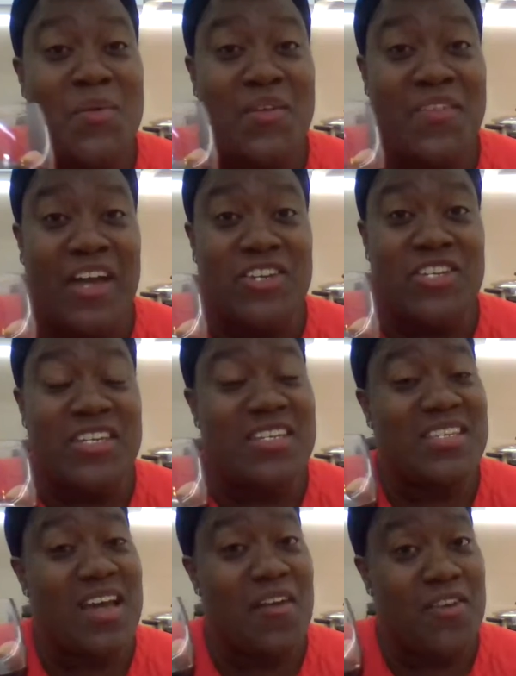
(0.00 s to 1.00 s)
We've actually
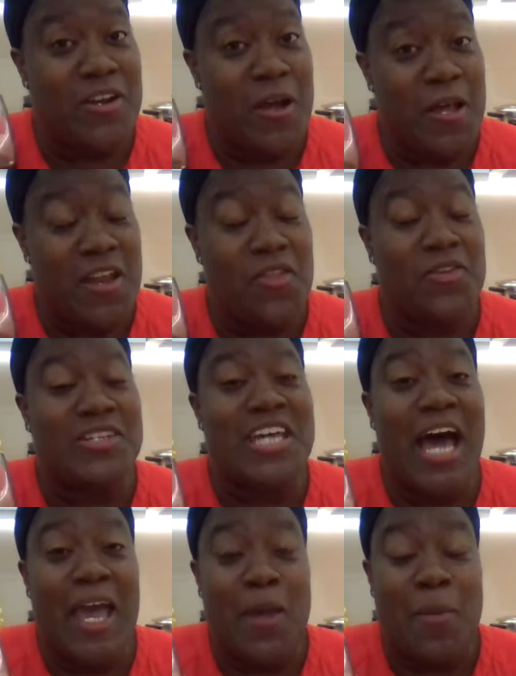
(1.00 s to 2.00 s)
discovered another
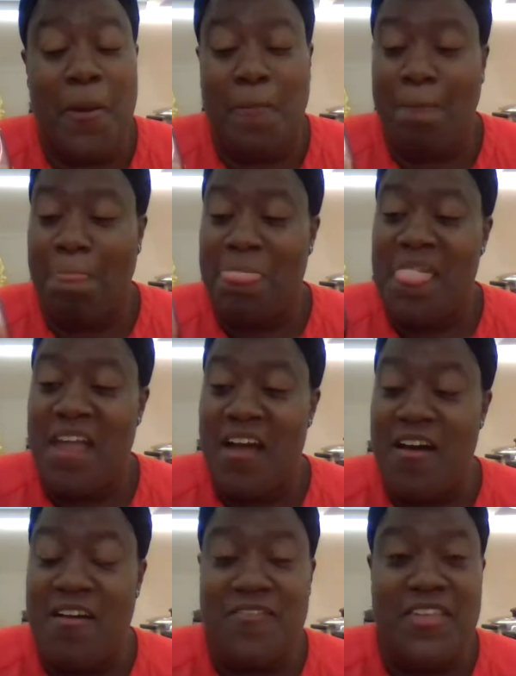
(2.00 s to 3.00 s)
type
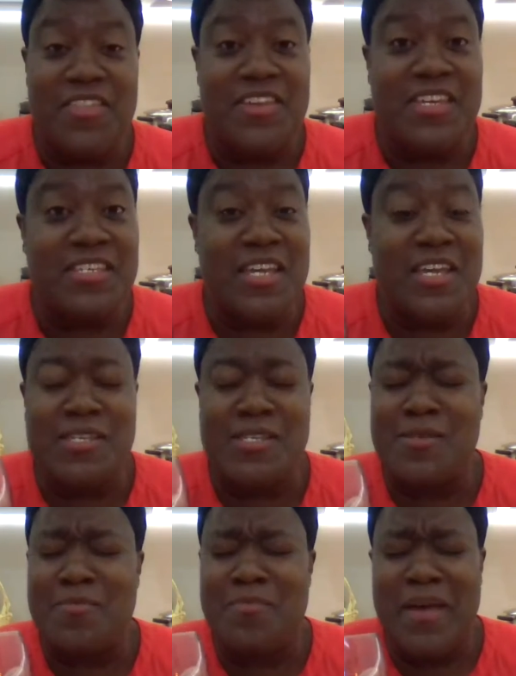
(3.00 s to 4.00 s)
of this
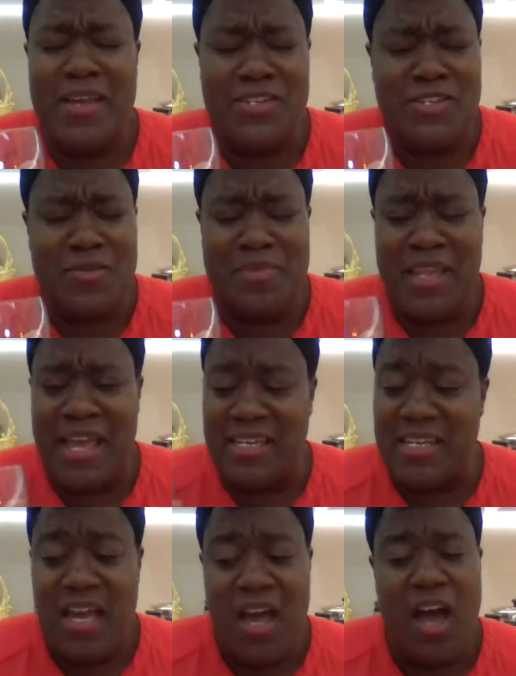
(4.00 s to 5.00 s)
special
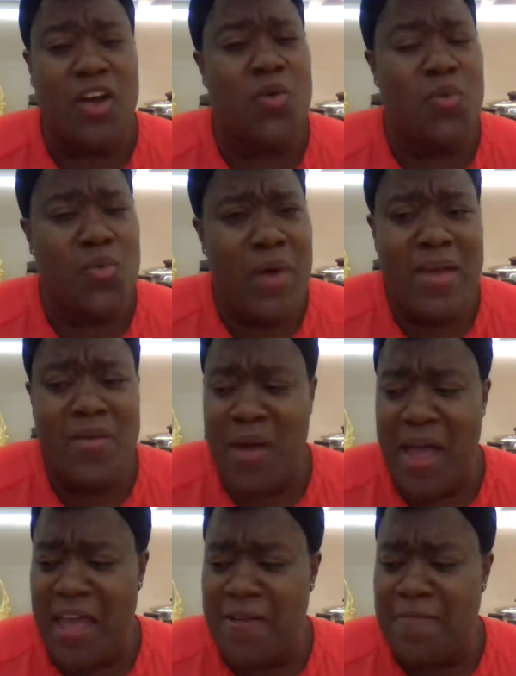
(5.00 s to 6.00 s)
blend, a great
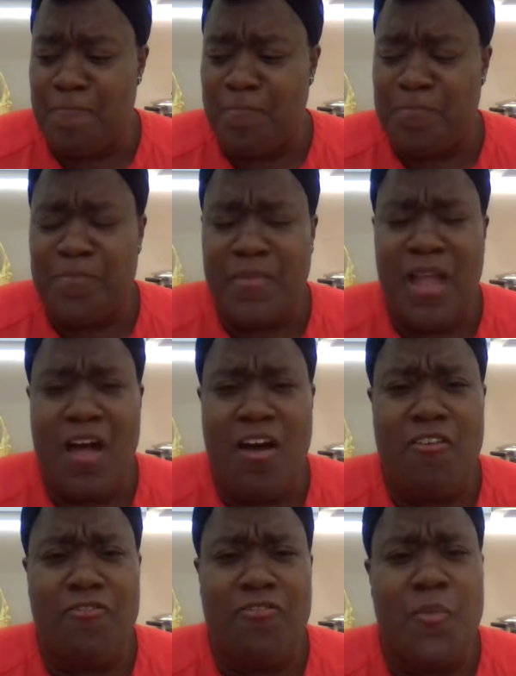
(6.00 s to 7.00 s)
way
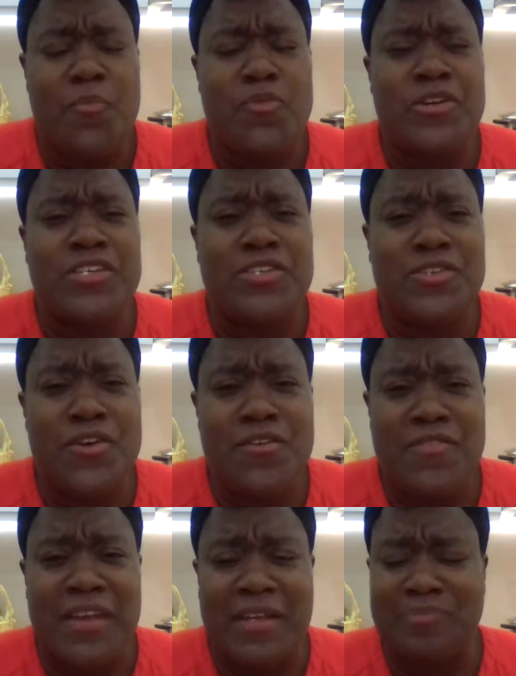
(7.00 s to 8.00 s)
of
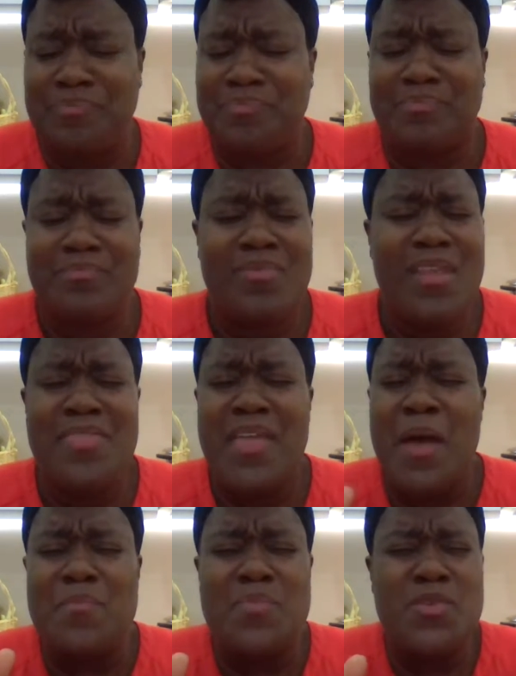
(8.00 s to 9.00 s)
preserving
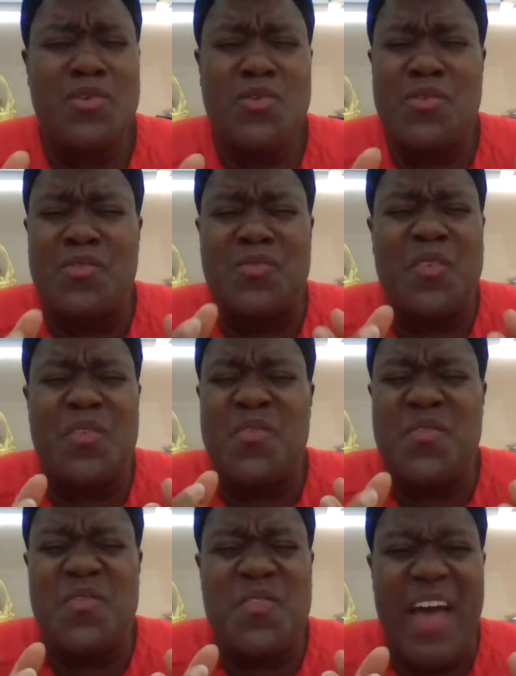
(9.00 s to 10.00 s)
that beautiful,
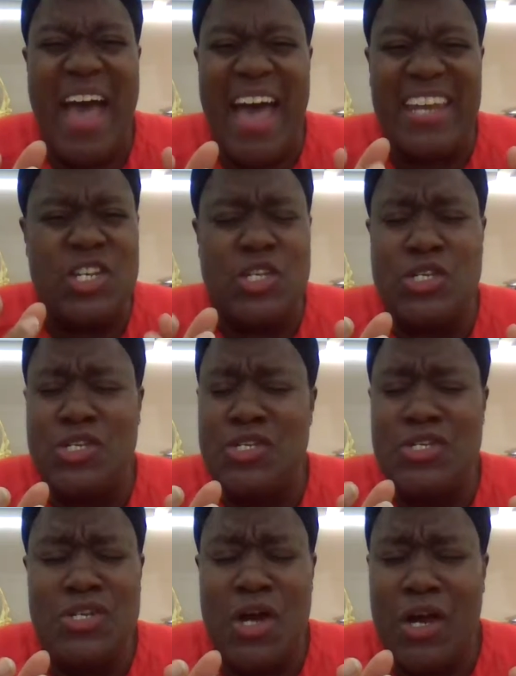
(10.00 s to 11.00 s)
fat,
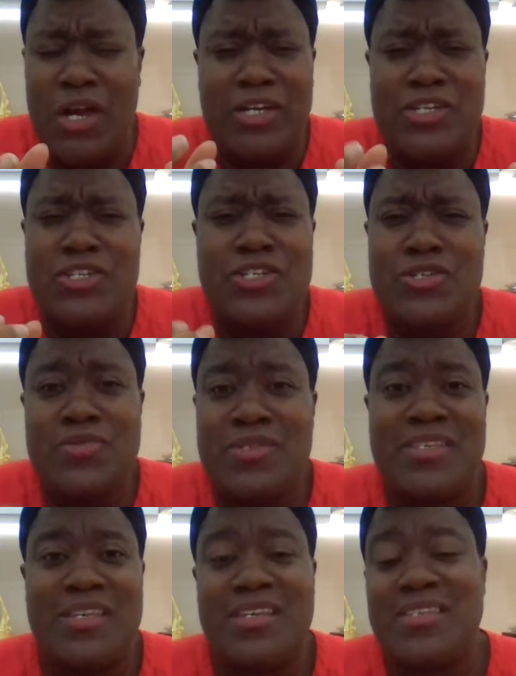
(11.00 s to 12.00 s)
dark,
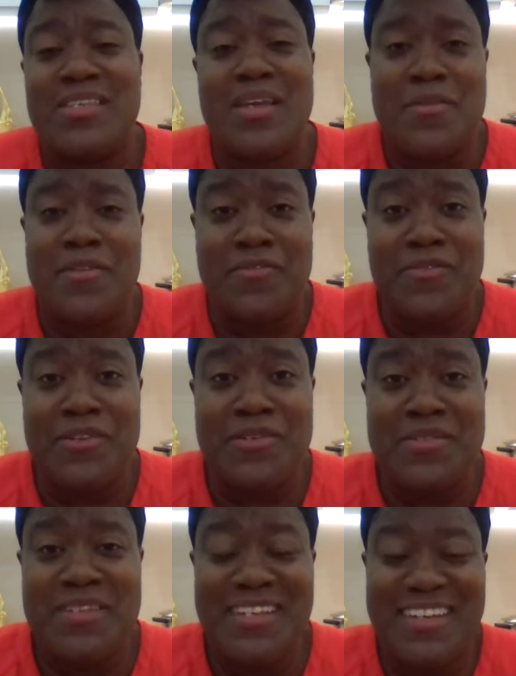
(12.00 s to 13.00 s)
juicy summer
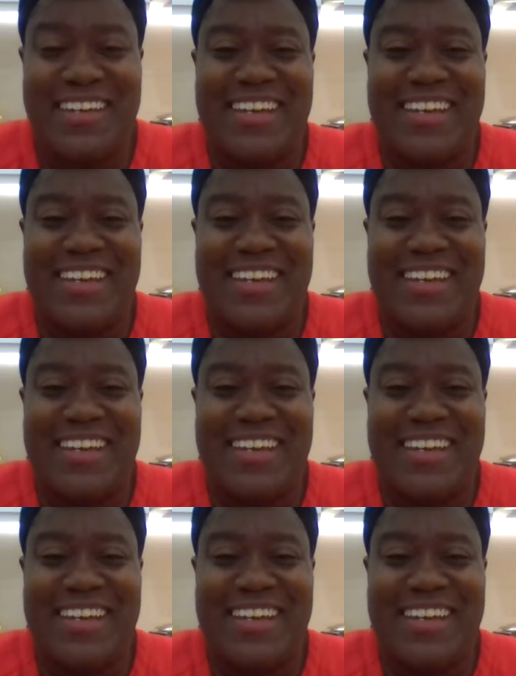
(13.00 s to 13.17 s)
fruit